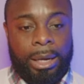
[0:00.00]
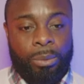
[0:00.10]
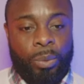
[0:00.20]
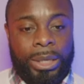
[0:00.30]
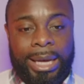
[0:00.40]

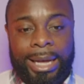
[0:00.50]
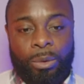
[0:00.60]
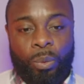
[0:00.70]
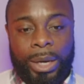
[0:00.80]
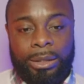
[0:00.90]
we
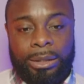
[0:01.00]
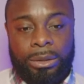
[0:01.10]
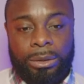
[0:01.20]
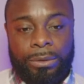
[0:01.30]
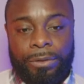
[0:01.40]
can't wait
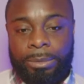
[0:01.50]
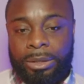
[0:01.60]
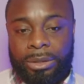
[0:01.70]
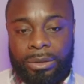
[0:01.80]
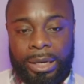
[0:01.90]
until
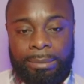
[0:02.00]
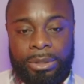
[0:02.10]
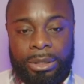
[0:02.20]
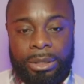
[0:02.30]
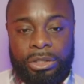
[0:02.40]
Fairmont
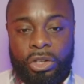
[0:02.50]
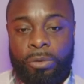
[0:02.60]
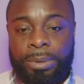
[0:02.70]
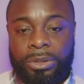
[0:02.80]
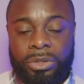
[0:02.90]
Southampton is
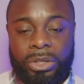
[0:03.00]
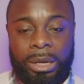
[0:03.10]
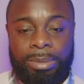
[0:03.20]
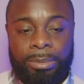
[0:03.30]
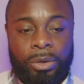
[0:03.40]
open to
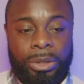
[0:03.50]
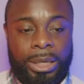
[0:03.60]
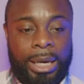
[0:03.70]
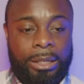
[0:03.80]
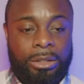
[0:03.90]
start promoting
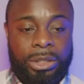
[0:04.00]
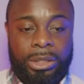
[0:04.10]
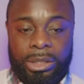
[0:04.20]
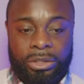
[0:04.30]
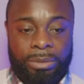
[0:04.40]
the island to
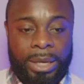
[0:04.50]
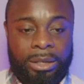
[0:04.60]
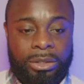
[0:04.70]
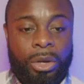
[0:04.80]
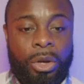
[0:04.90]
decision
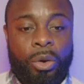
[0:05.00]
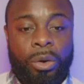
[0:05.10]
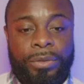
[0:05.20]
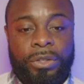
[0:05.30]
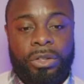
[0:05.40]
makers.
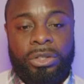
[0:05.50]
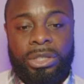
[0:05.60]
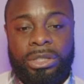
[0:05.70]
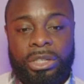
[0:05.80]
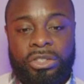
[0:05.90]
Often those
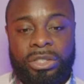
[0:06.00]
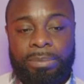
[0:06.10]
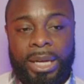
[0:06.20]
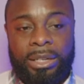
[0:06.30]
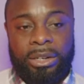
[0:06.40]
decisions are
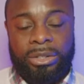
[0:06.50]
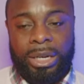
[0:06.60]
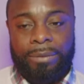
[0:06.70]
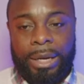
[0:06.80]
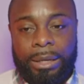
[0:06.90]
made years
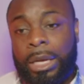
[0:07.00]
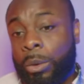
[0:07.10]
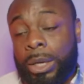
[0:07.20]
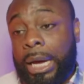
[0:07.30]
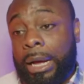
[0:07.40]
in advance.
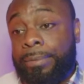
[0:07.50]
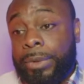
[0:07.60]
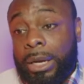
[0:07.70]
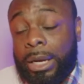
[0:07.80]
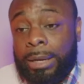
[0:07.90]
Well, yeah,
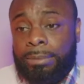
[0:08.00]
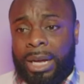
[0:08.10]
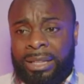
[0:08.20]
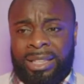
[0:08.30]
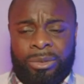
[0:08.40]

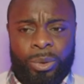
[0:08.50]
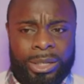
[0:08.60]
I think